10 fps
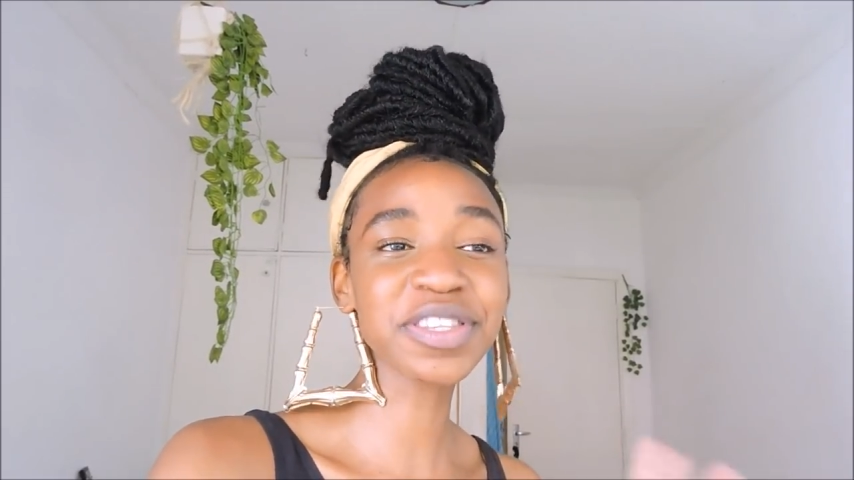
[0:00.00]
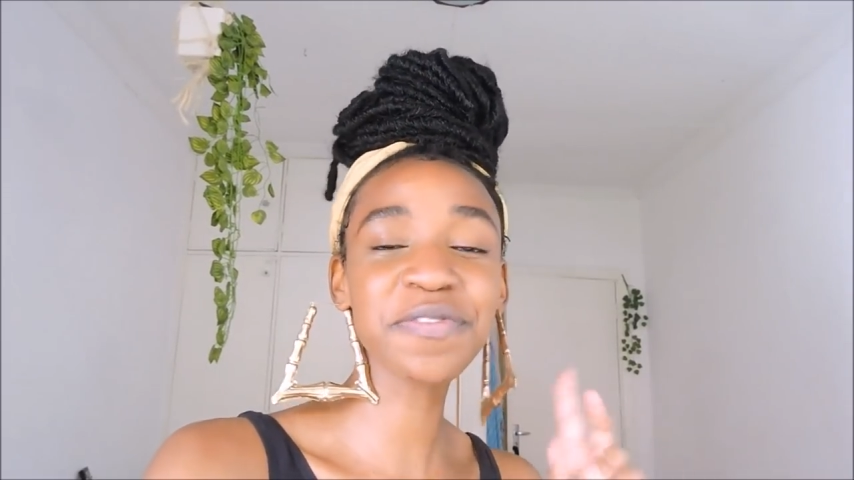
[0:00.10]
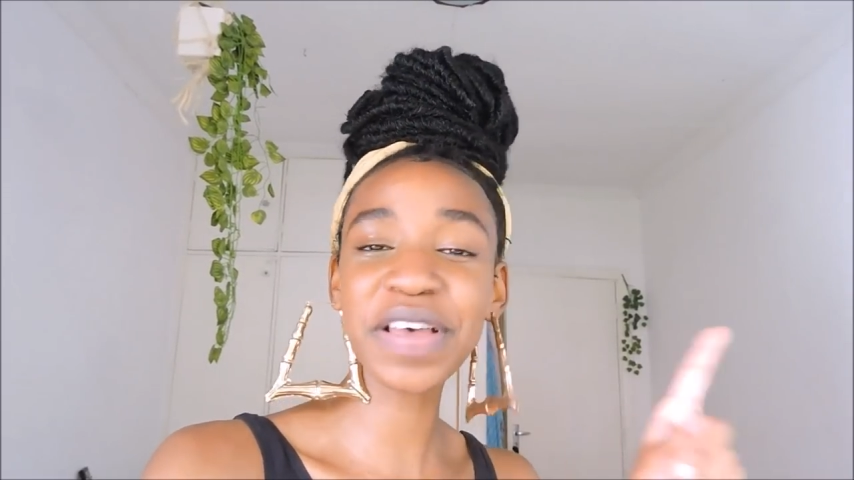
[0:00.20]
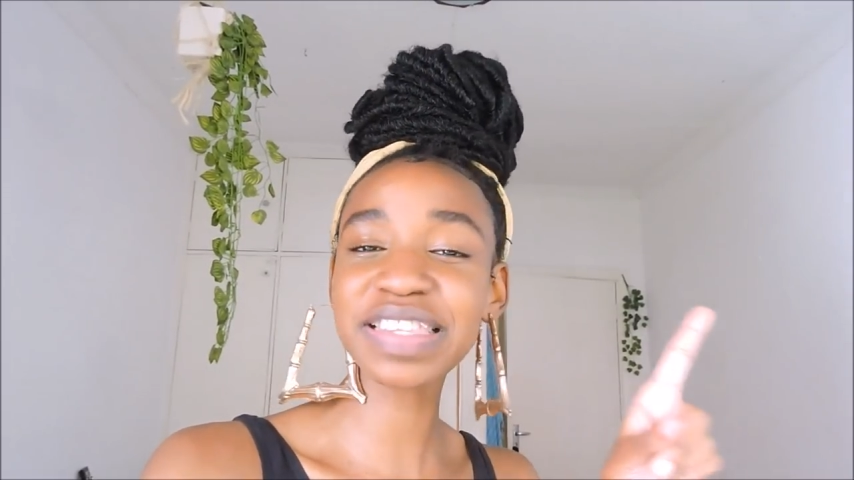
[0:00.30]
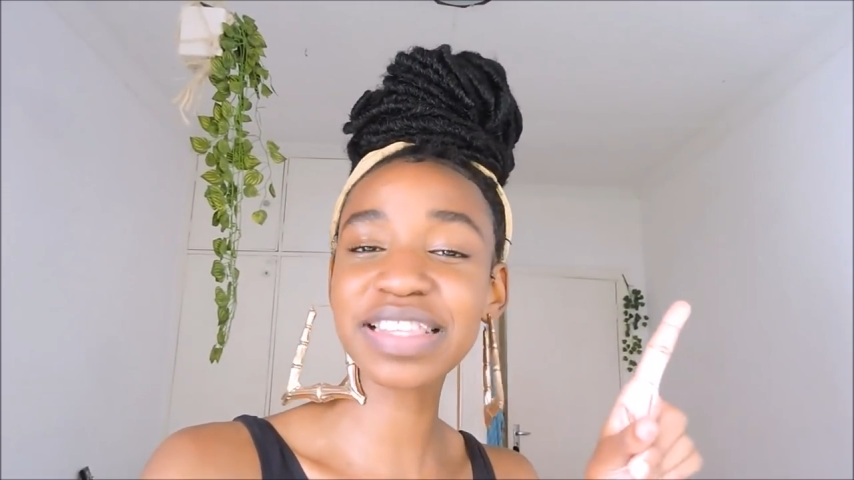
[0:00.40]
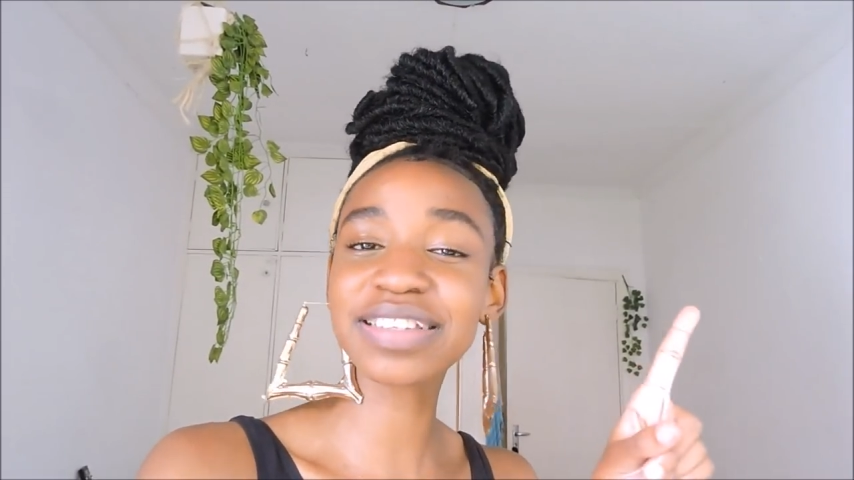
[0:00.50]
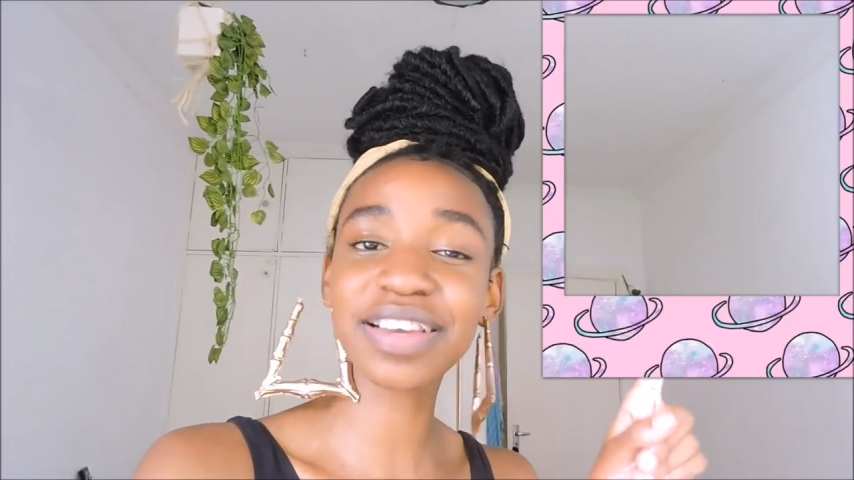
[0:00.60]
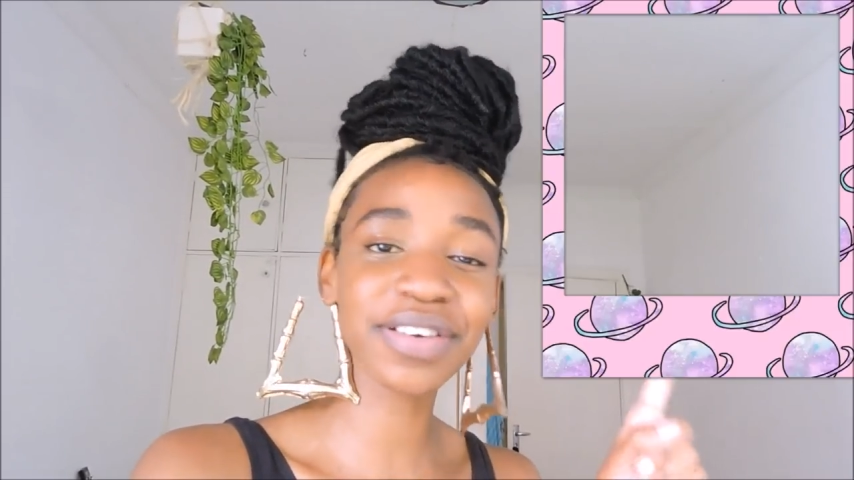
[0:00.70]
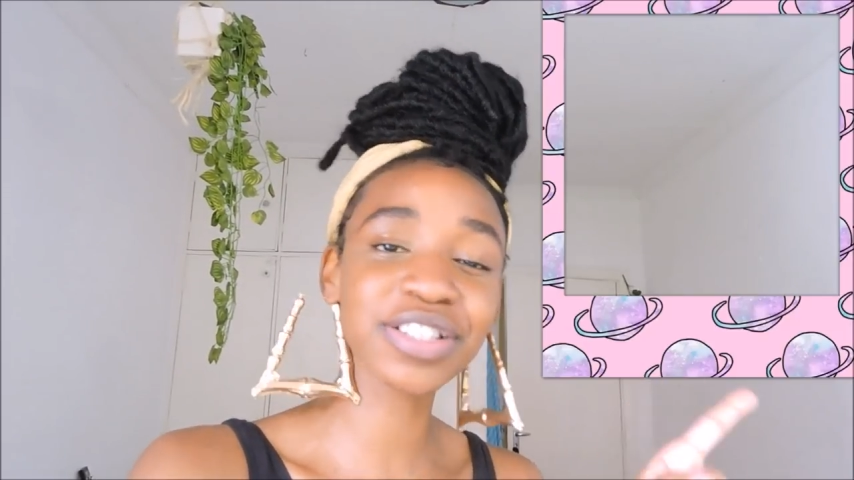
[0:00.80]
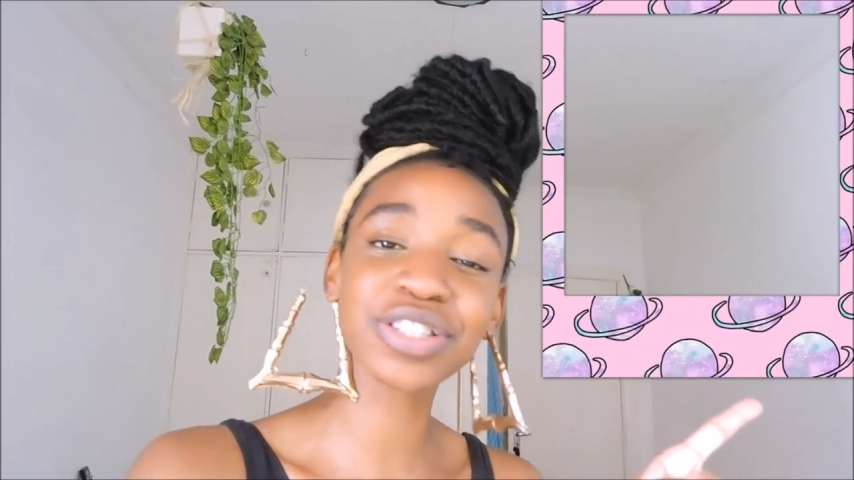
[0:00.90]
So the first thing that
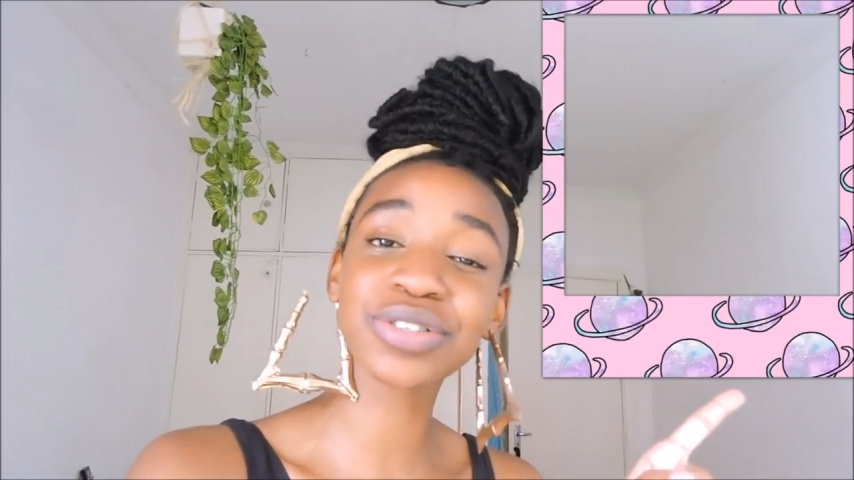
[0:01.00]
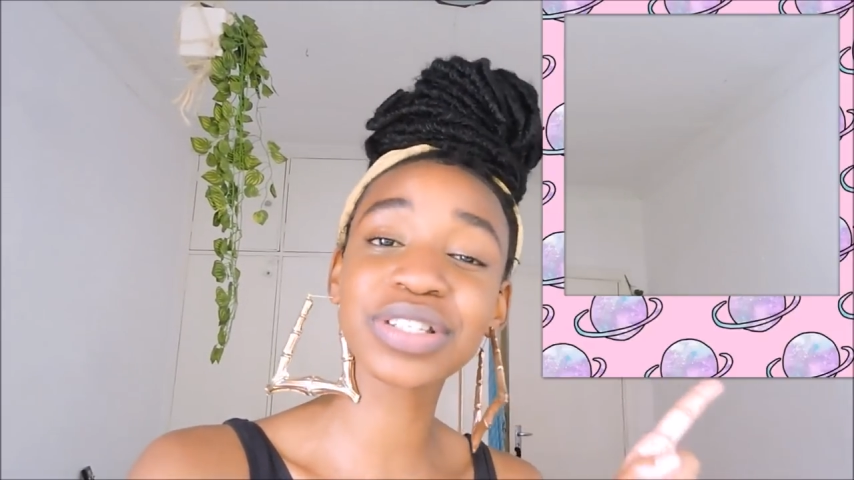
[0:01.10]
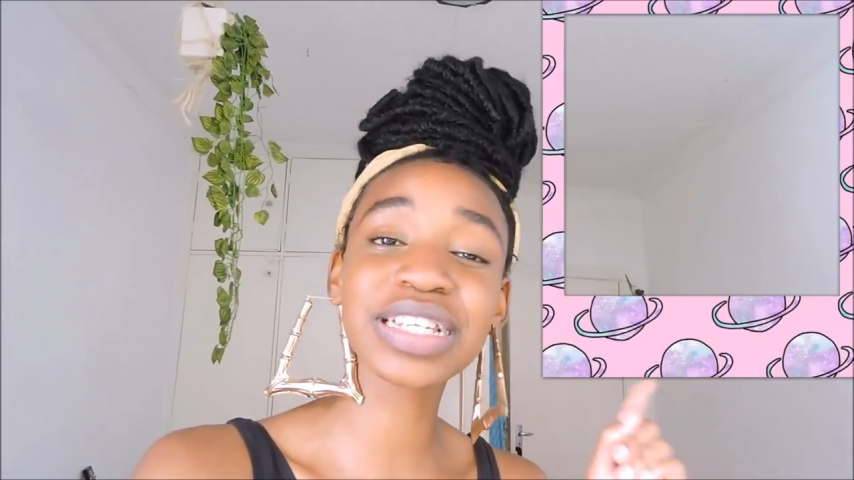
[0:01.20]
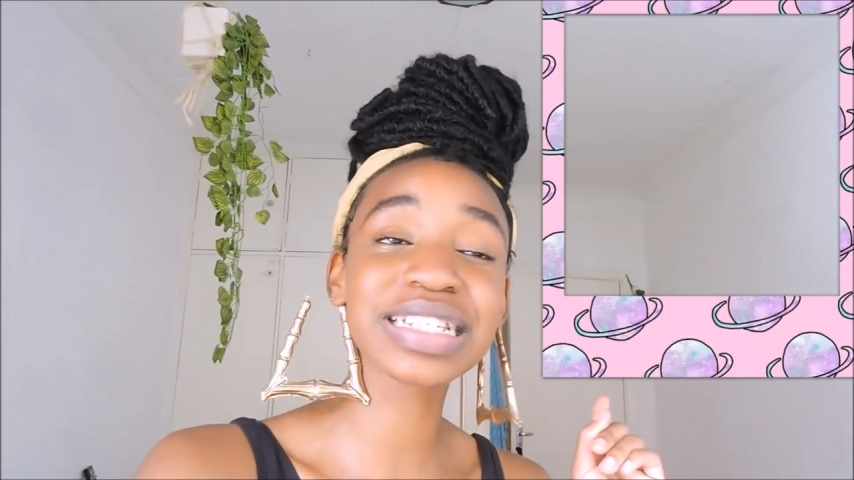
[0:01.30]
I want to do